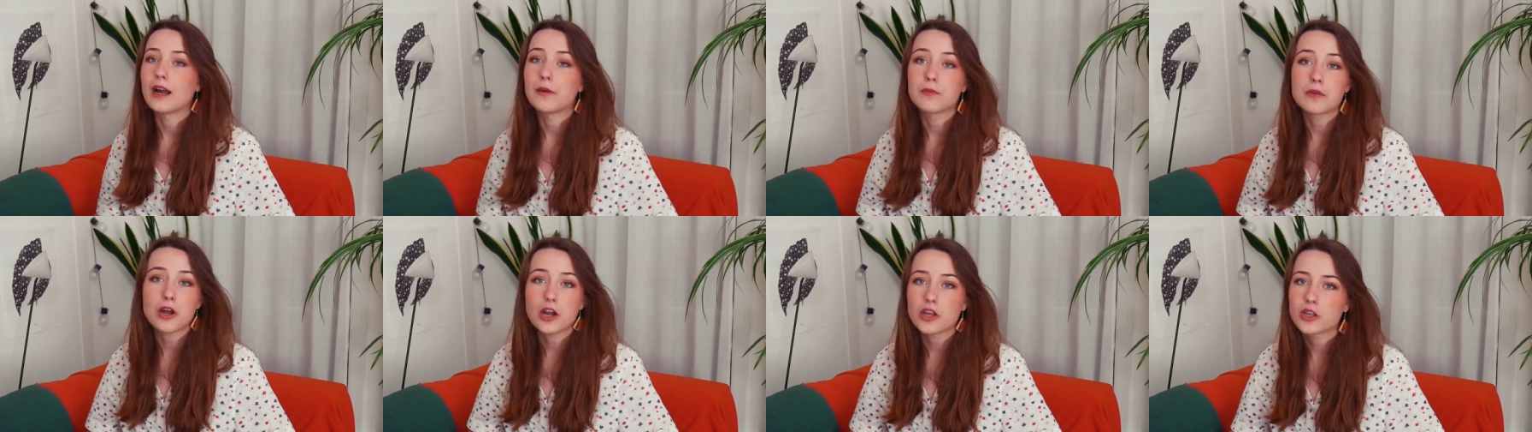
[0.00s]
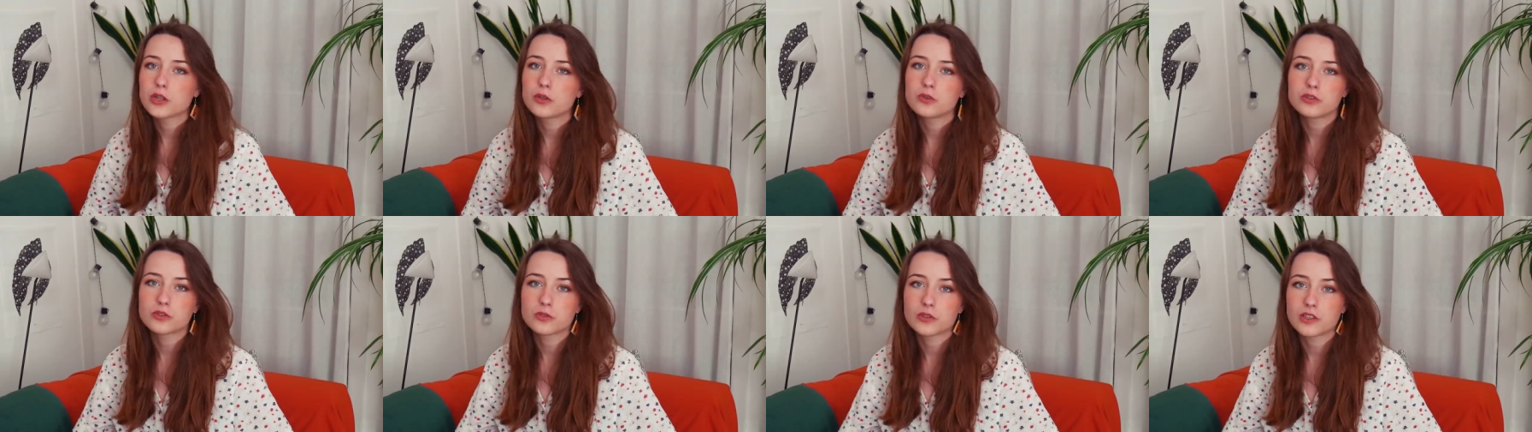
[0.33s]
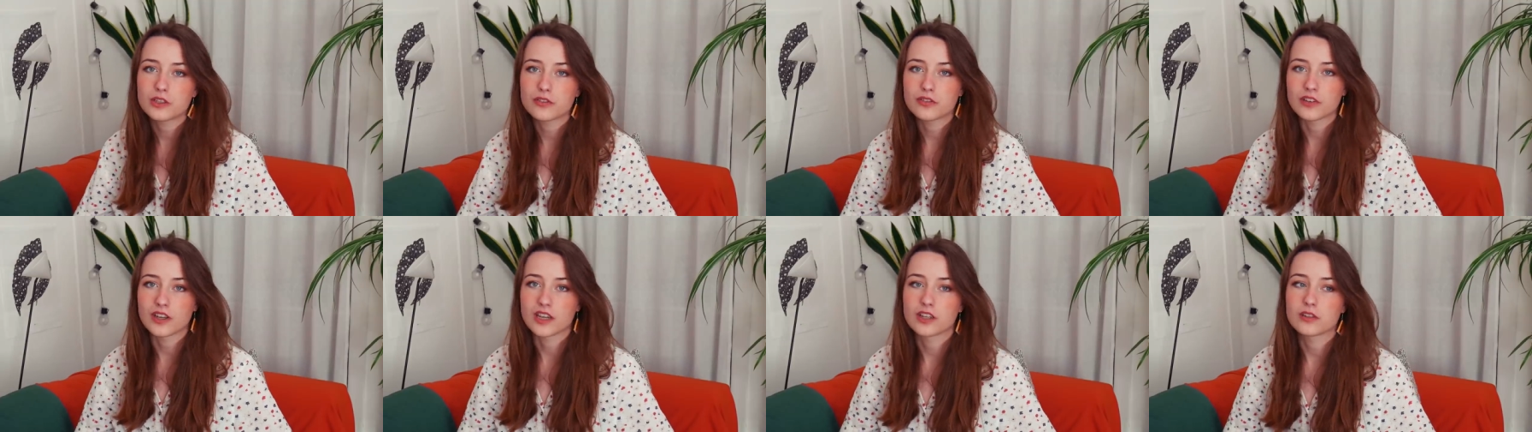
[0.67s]
I'm not usually
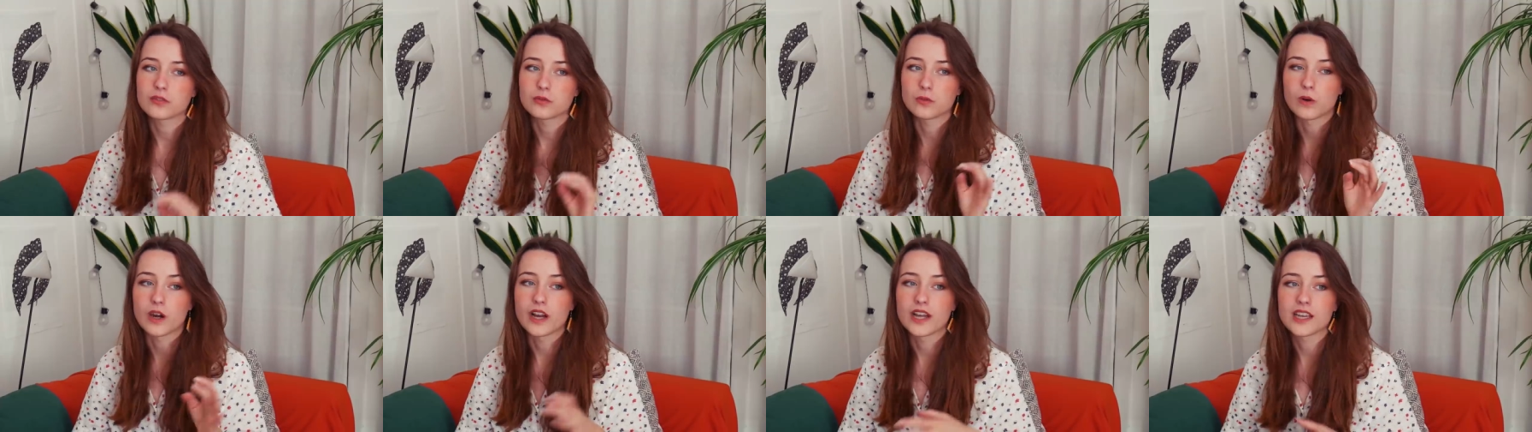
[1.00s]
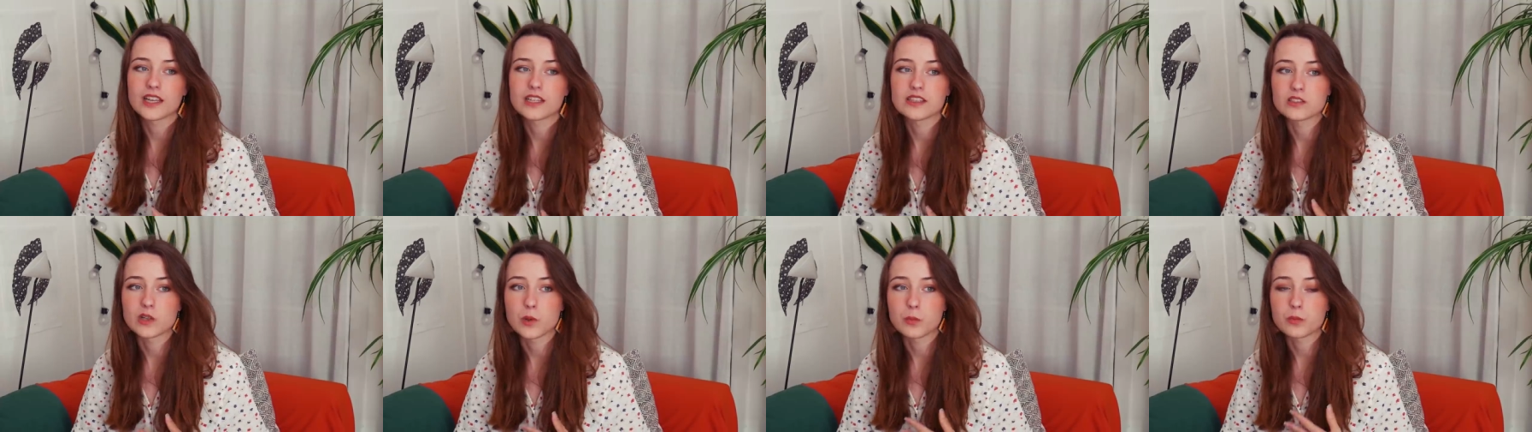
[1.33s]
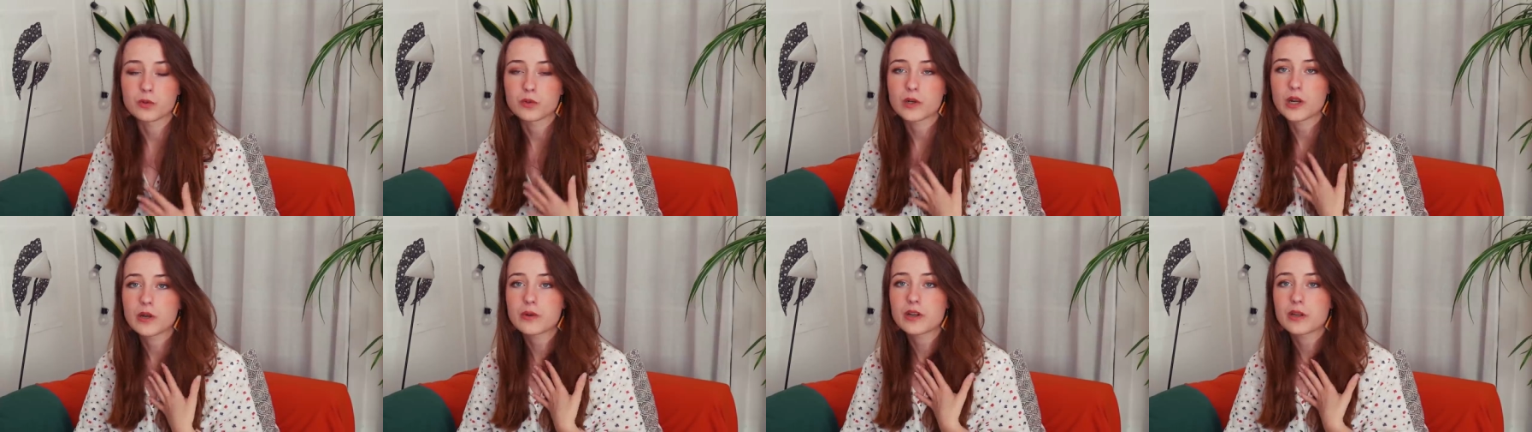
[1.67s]
a fan of YA
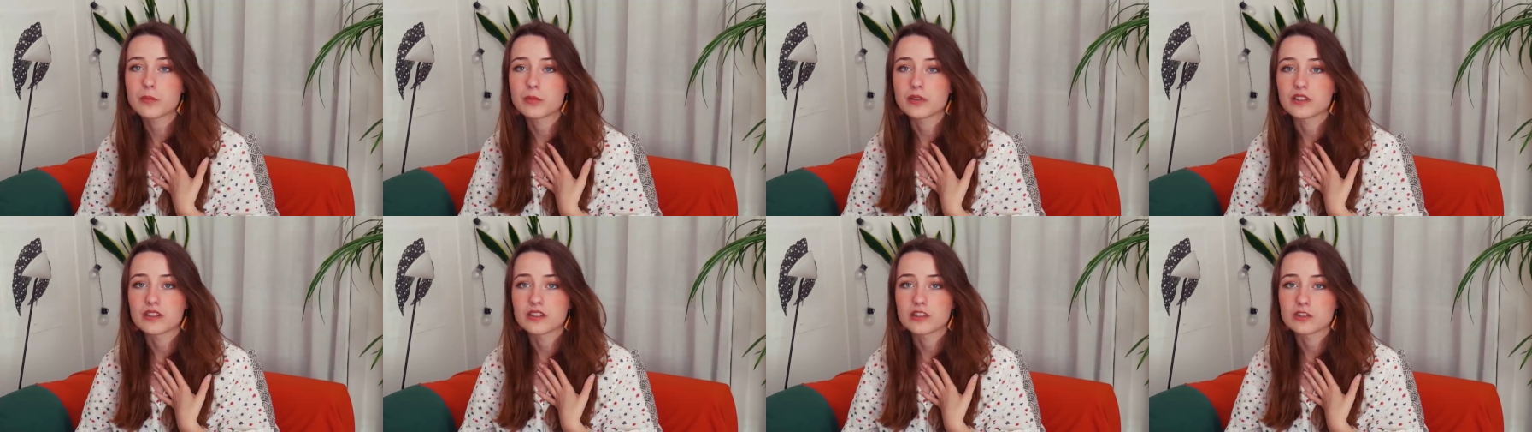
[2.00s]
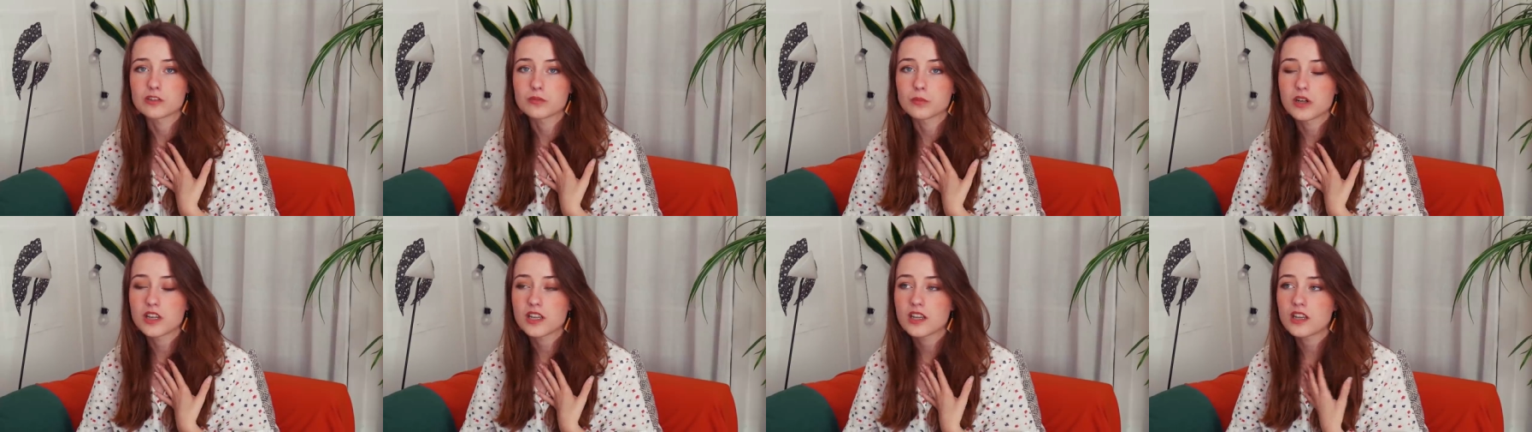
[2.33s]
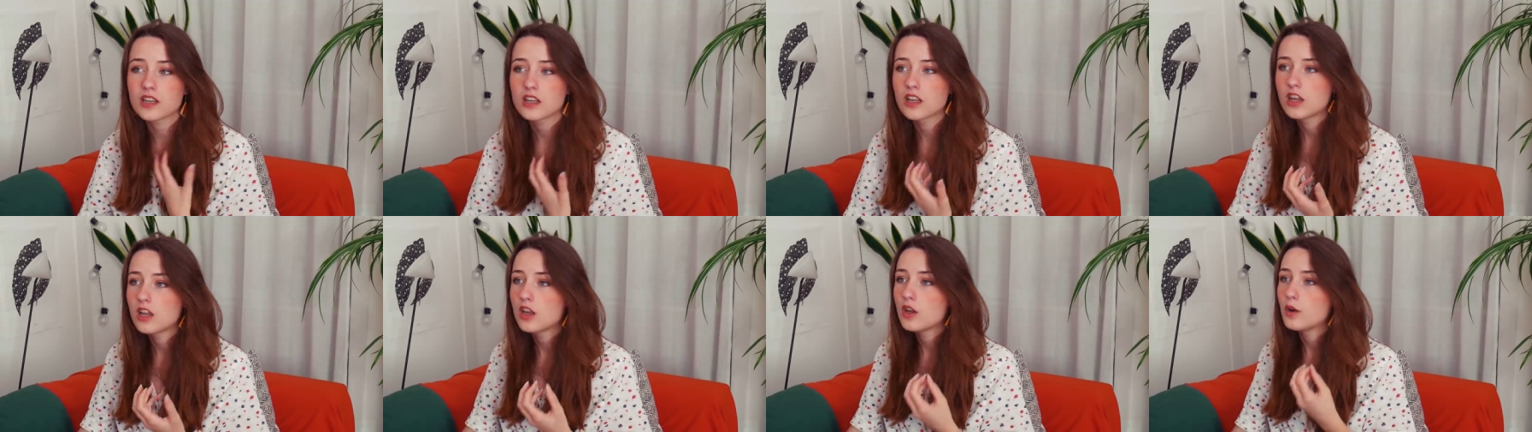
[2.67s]
contemporary, but this one